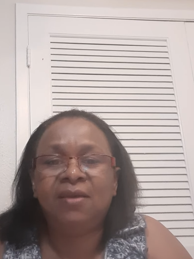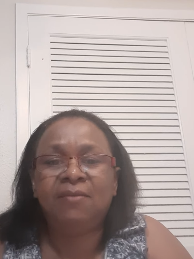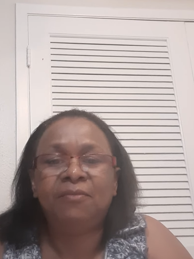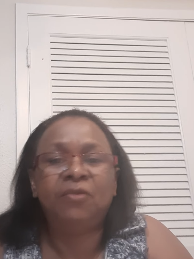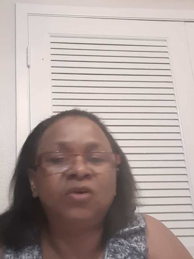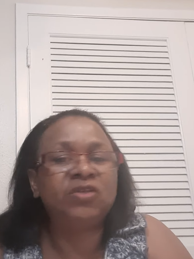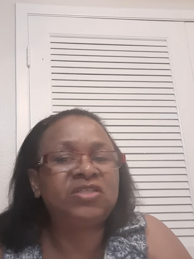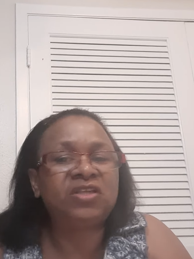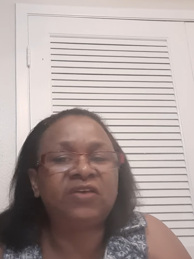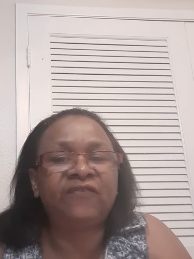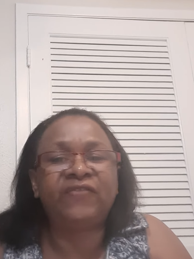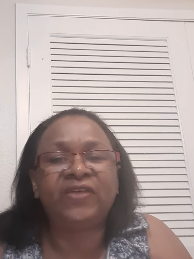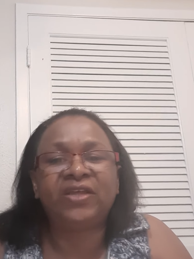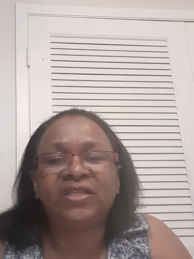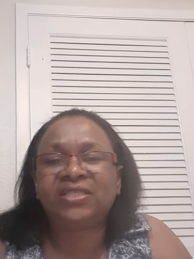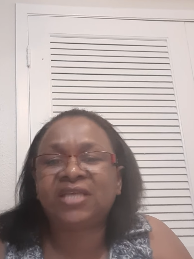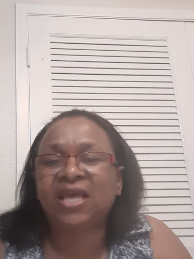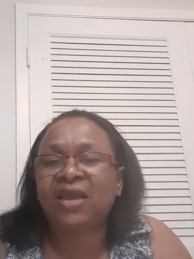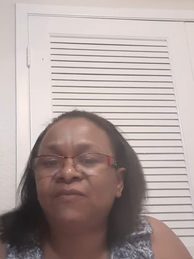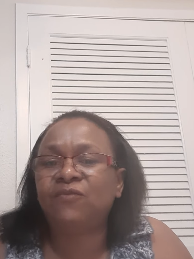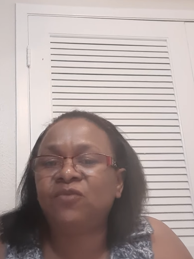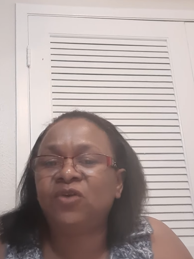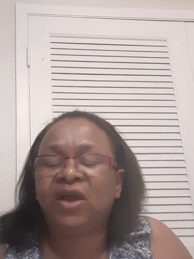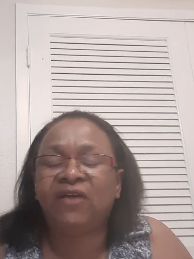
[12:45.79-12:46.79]
Most of the
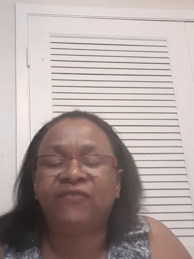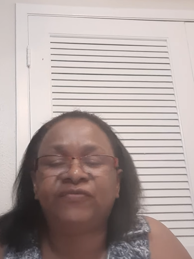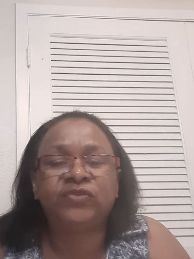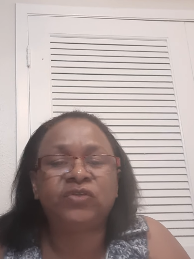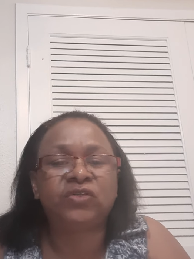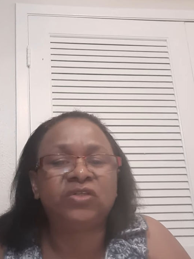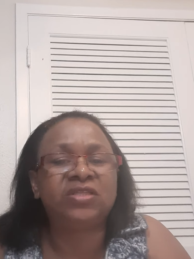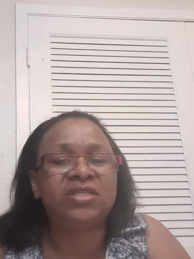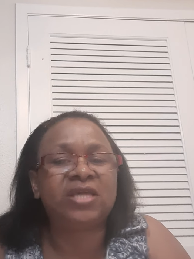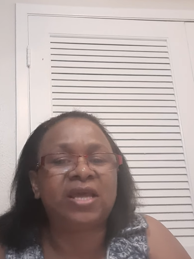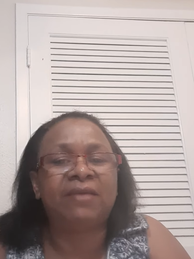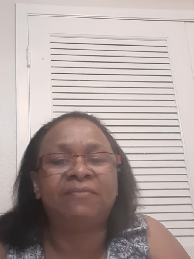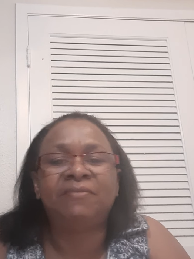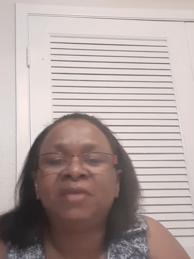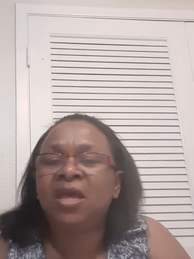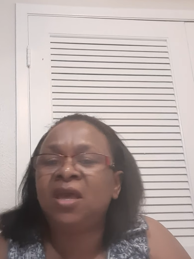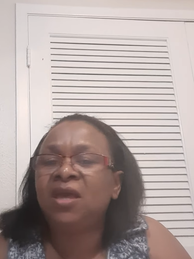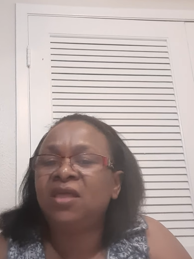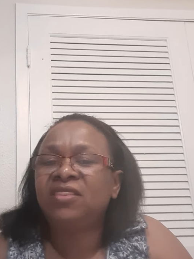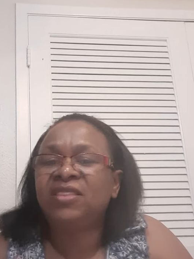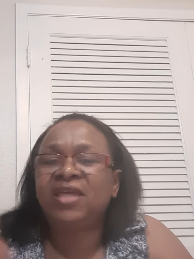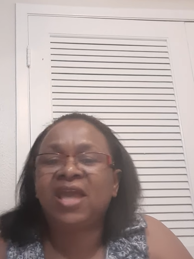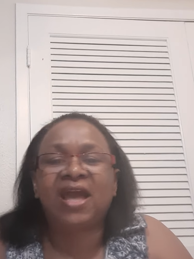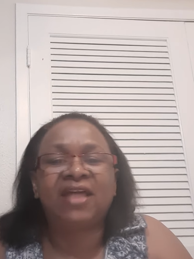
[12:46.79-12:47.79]
time we have told them,
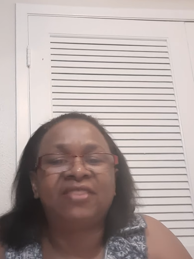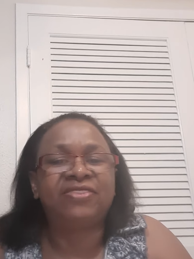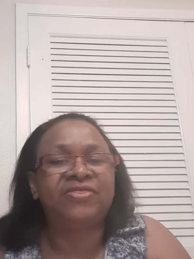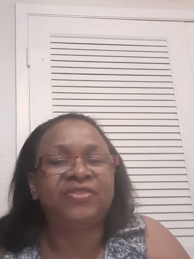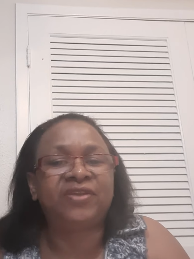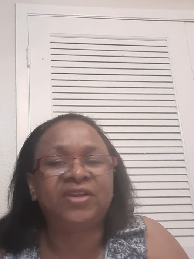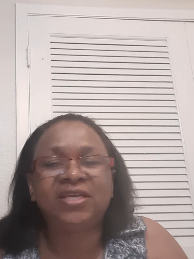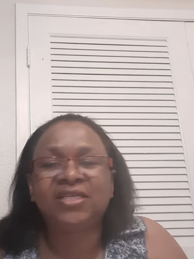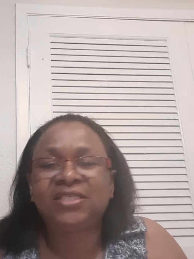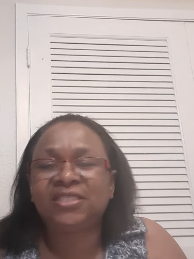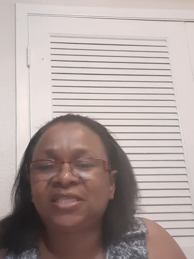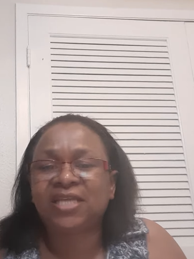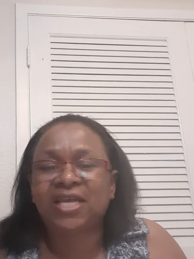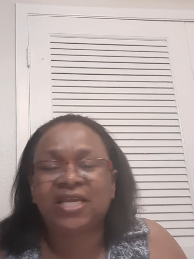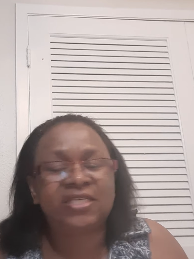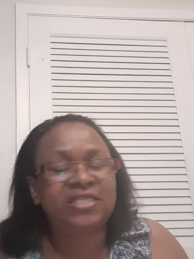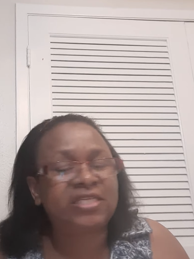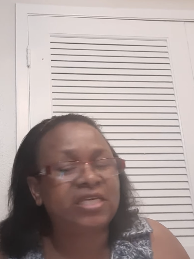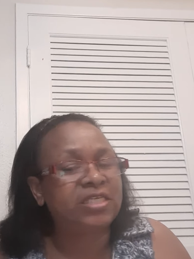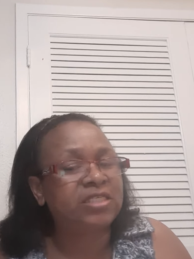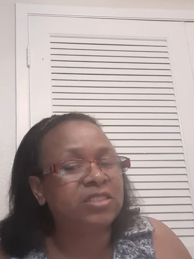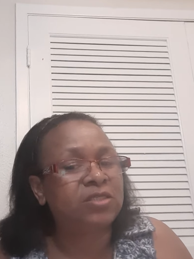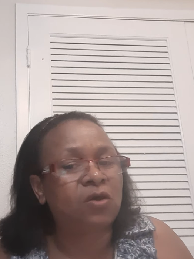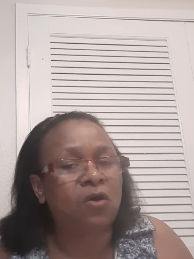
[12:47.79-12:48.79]
there are 3
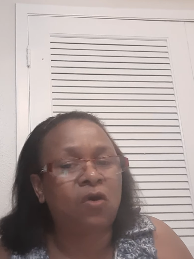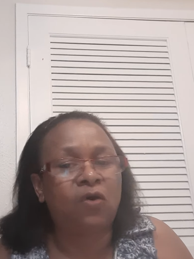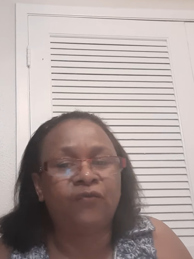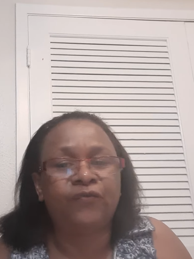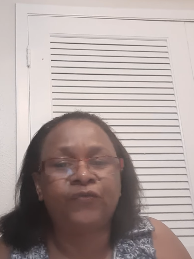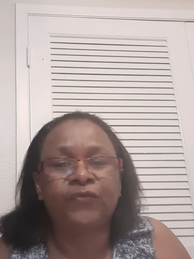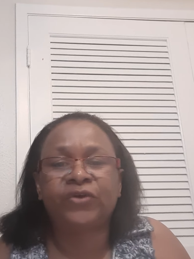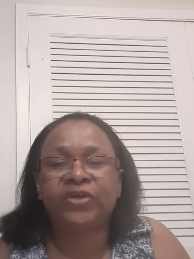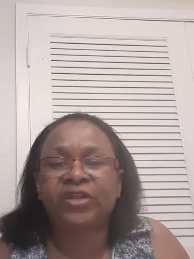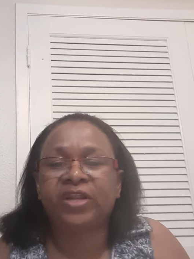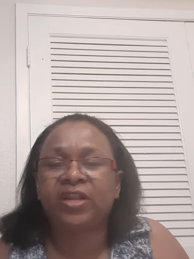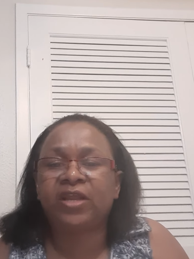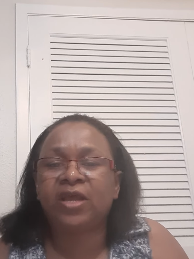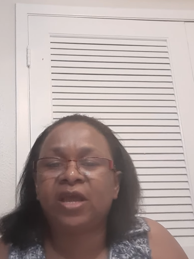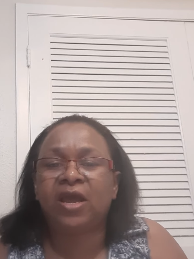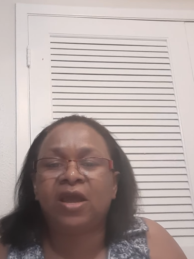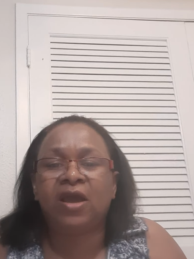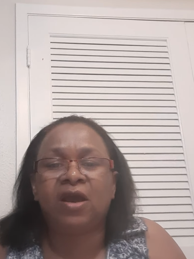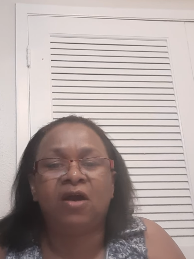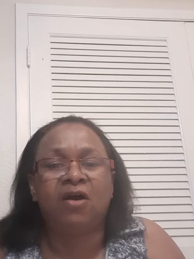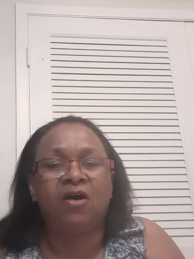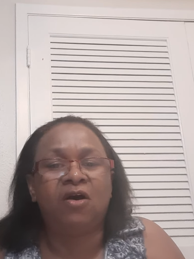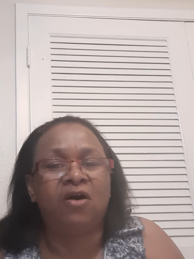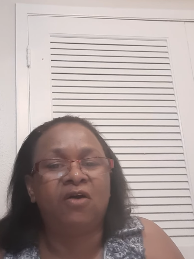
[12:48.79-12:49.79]
stages of
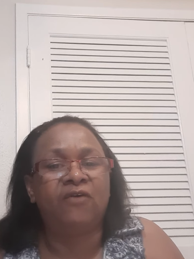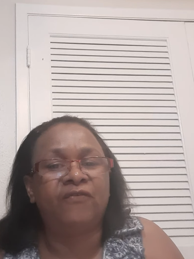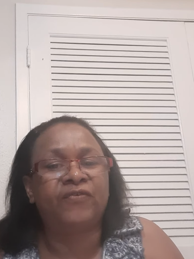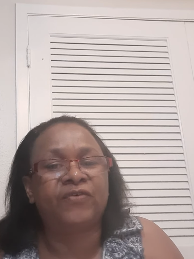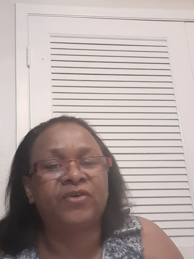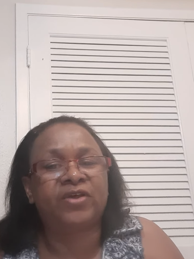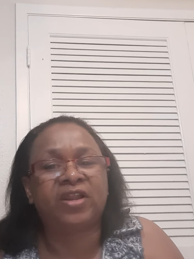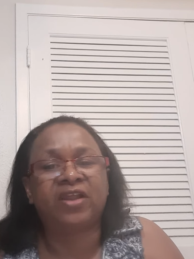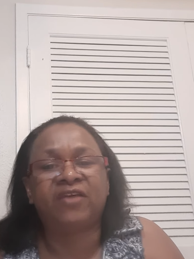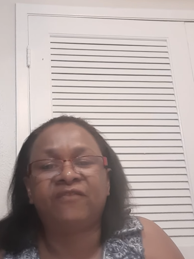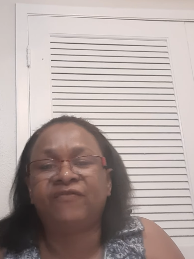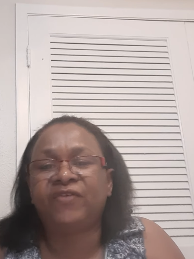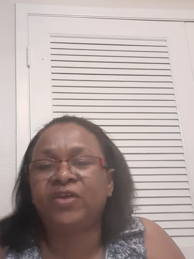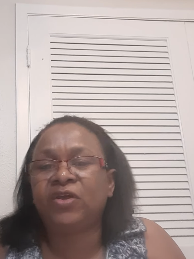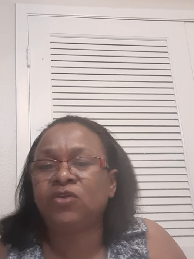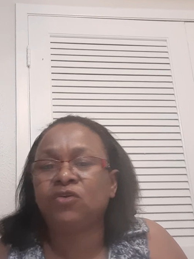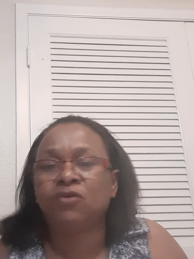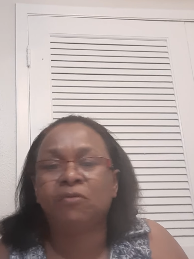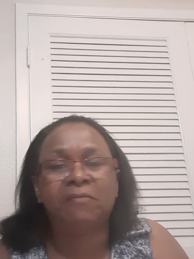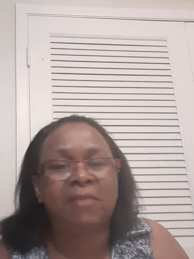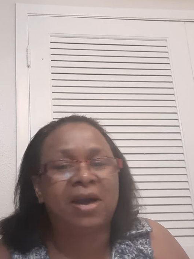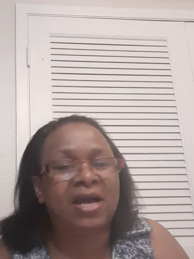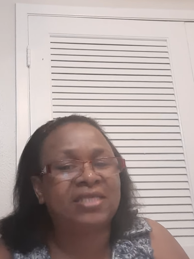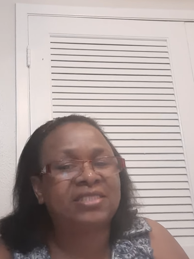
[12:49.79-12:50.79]
grieving.
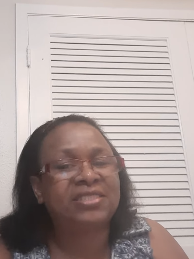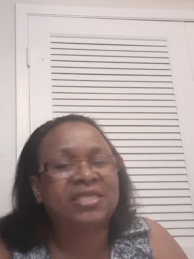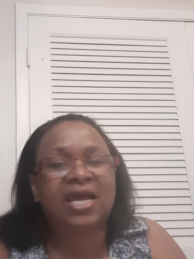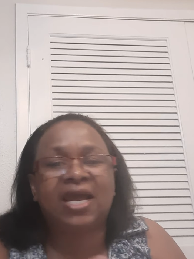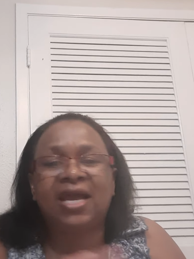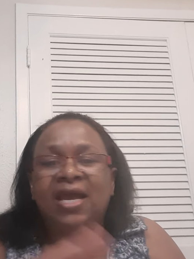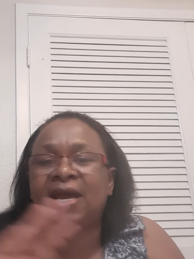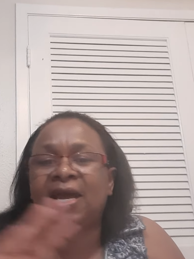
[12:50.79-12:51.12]
You must